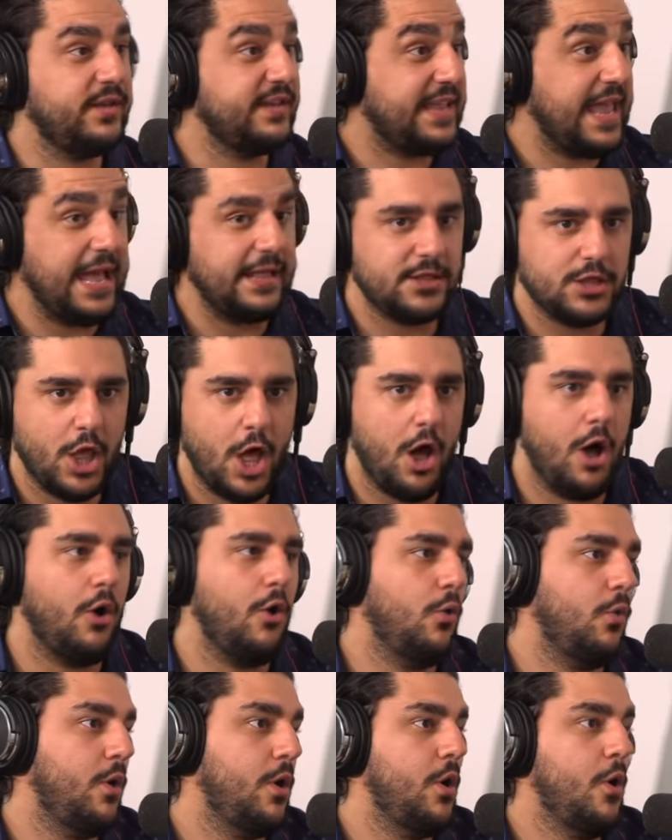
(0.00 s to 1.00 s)
Get
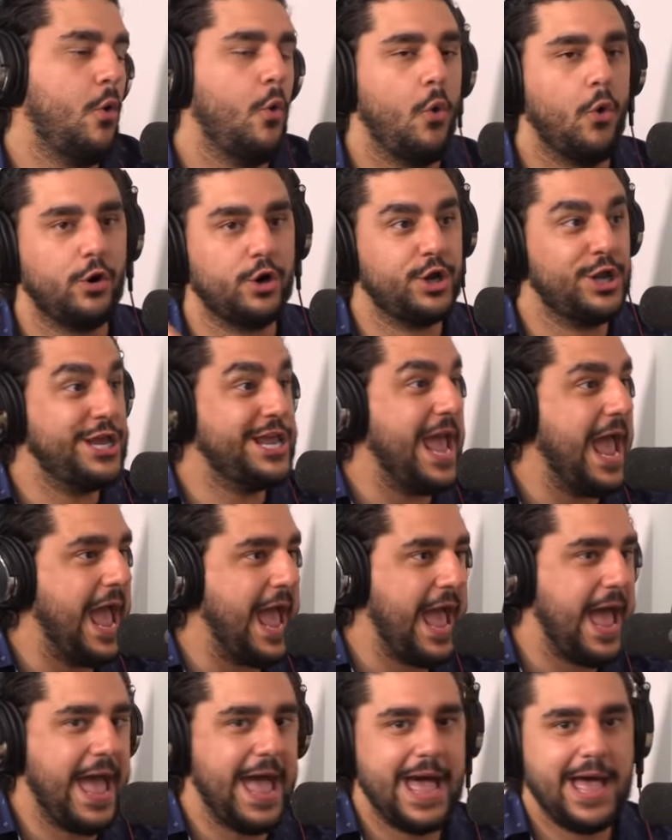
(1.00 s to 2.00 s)
Low or
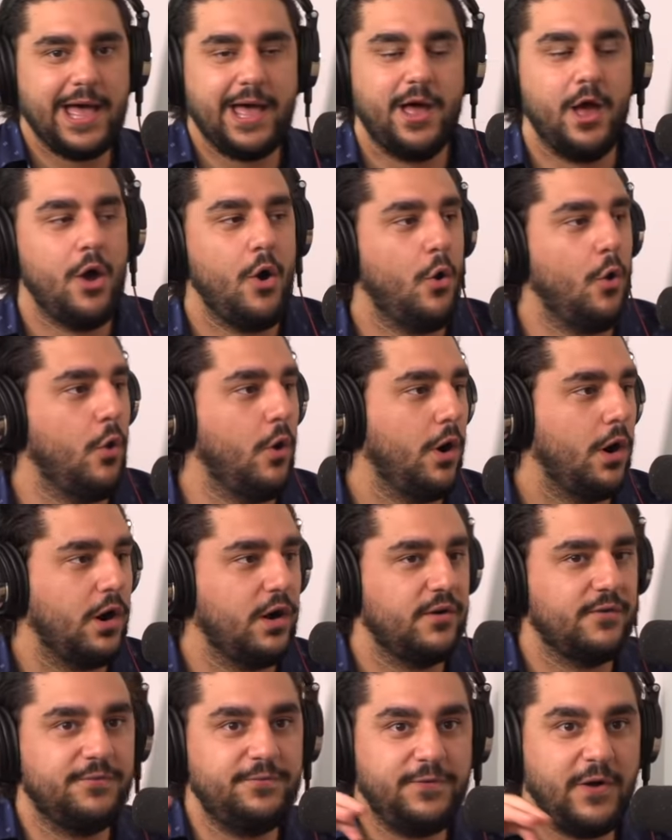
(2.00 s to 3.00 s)
Yeah
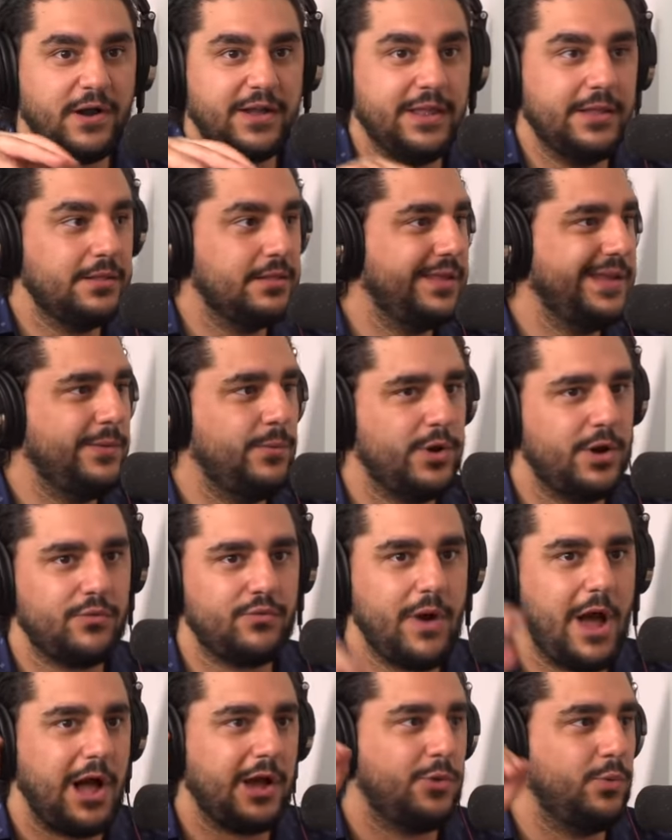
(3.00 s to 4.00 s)
or fucking lean with it,
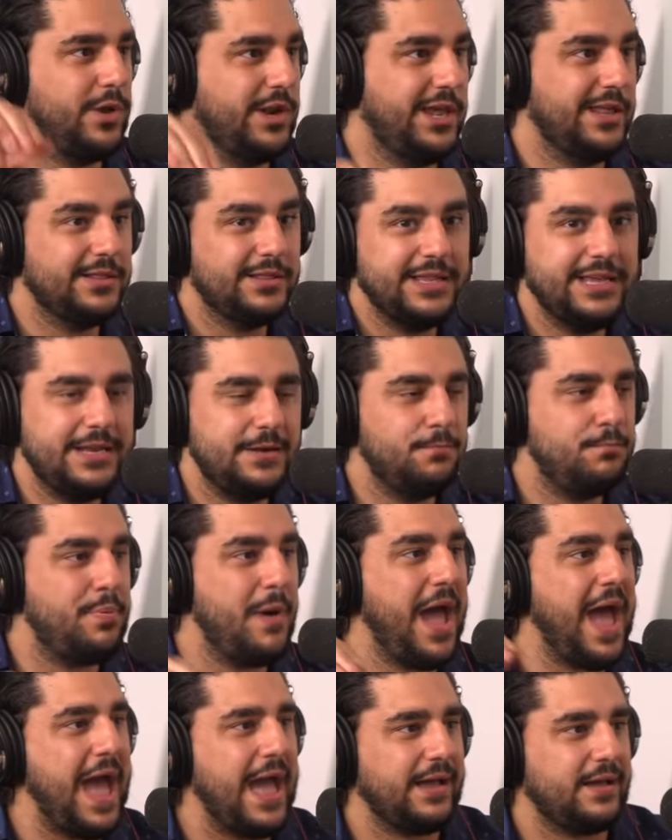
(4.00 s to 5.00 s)
rock with it, lean
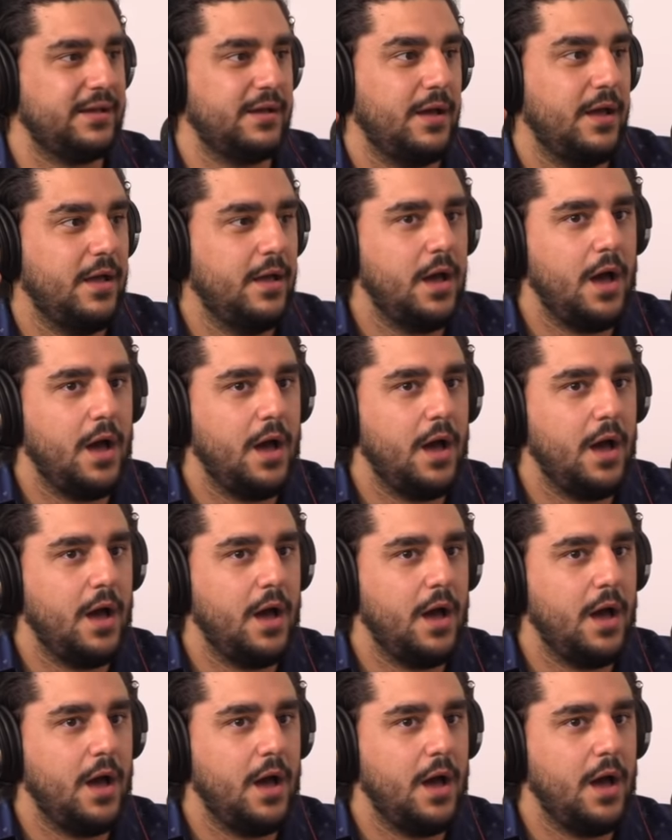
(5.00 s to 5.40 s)
back.